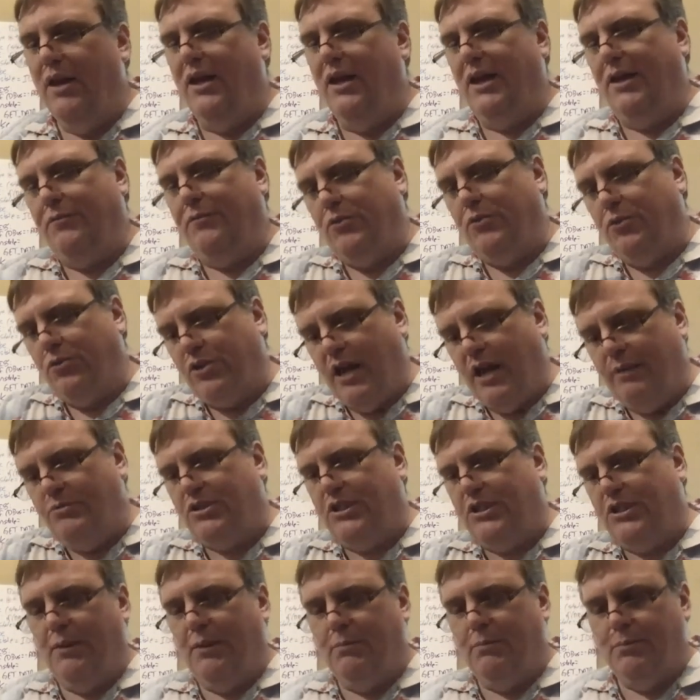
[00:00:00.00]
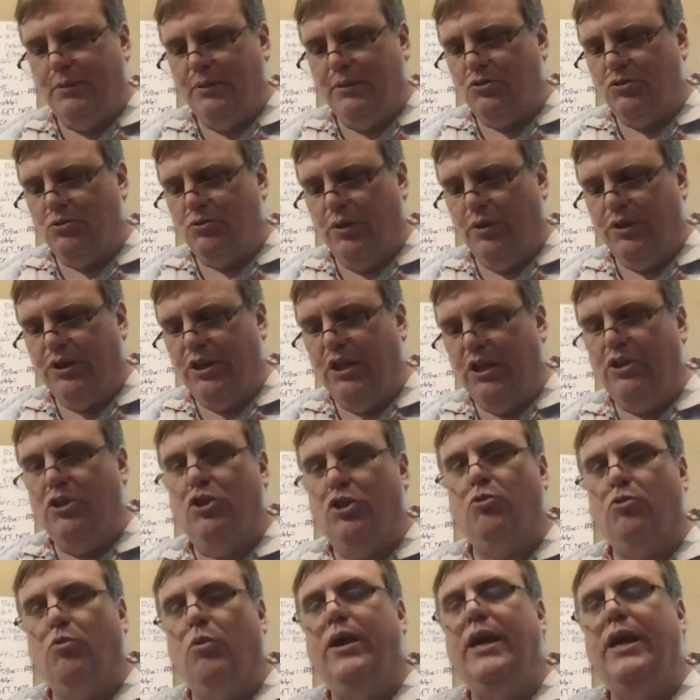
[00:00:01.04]
So I'll want them in.
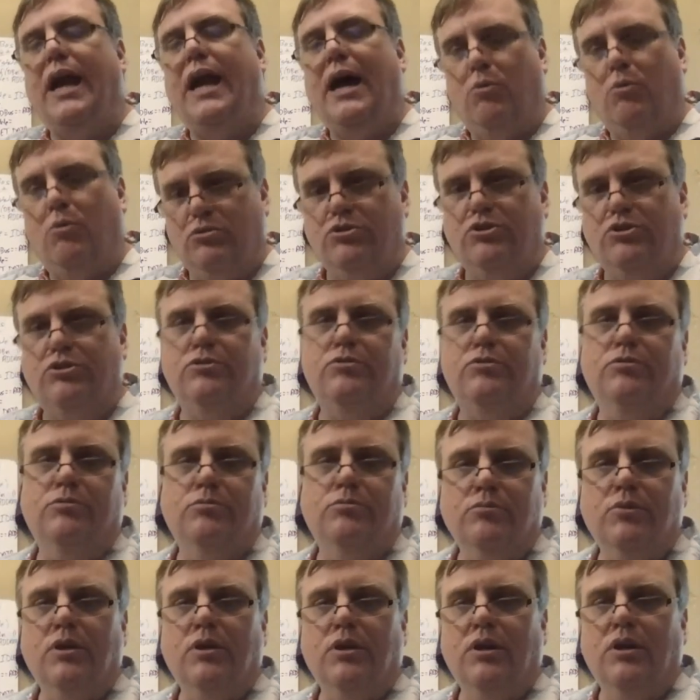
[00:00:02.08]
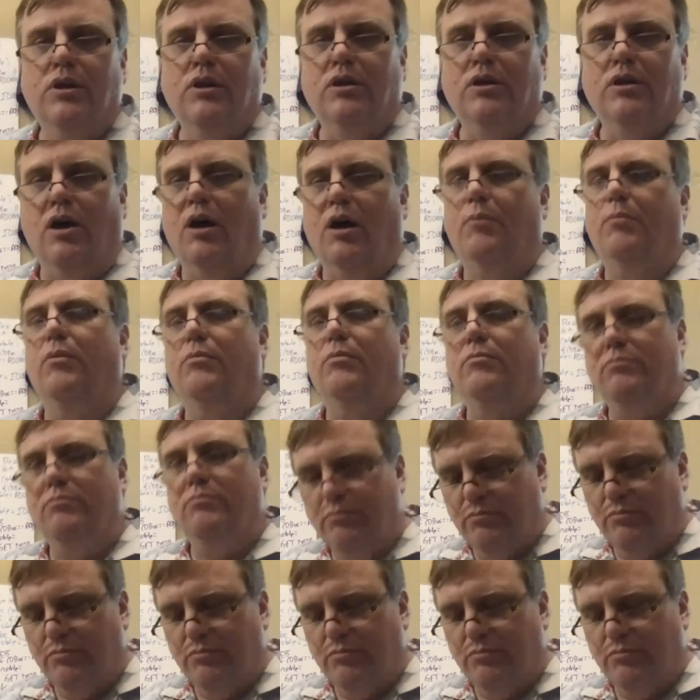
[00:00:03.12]
There'll be a little signature saying not cheat.